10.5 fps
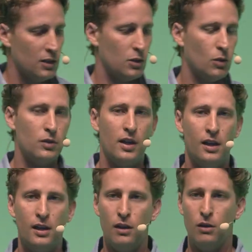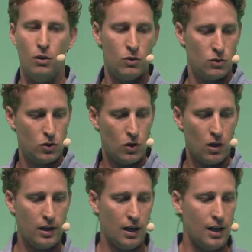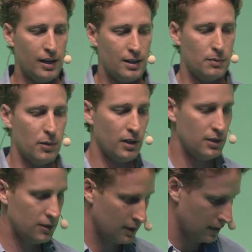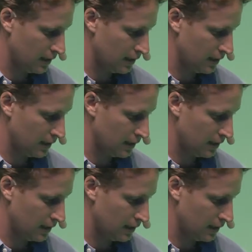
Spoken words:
So they launched AliExpress.